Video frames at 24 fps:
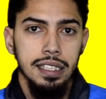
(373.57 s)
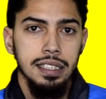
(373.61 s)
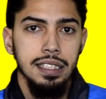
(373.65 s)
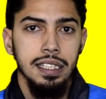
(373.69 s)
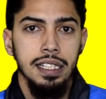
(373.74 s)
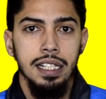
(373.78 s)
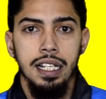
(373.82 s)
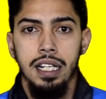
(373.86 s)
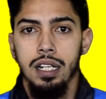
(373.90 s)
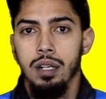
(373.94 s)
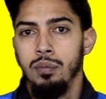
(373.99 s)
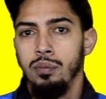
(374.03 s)

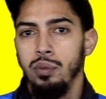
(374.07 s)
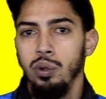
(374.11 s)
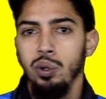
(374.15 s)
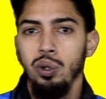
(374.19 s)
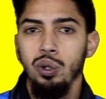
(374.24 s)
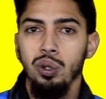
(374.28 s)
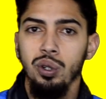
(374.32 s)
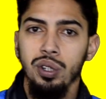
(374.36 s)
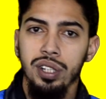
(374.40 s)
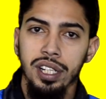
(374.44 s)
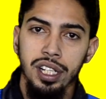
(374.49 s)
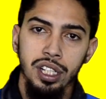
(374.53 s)
to get a
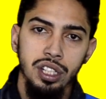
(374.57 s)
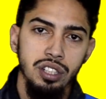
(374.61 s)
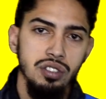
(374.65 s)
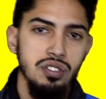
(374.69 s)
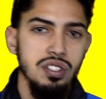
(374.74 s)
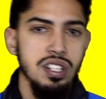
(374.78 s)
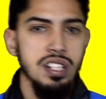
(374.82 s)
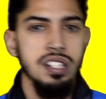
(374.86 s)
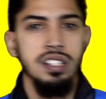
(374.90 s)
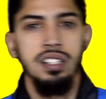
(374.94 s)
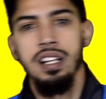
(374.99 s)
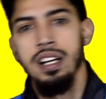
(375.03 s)
mood and
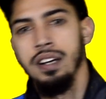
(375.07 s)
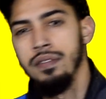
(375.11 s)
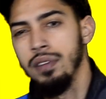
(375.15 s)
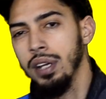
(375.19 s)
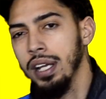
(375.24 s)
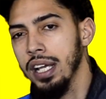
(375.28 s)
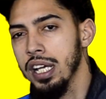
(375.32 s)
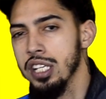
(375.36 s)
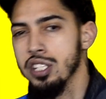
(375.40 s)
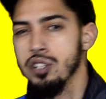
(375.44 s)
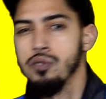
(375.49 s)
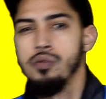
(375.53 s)
you just love
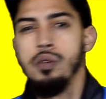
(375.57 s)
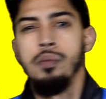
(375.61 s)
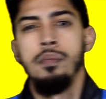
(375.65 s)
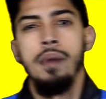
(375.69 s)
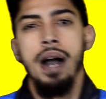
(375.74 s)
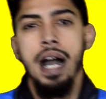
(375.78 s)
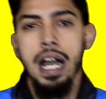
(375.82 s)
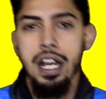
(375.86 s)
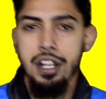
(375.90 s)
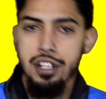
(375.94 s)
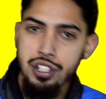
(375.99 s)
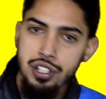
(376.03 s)
it because it
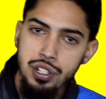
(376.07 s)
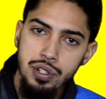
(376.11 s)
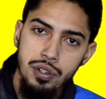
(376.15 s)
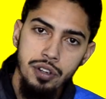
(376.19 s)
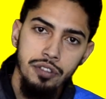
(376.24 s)
reminds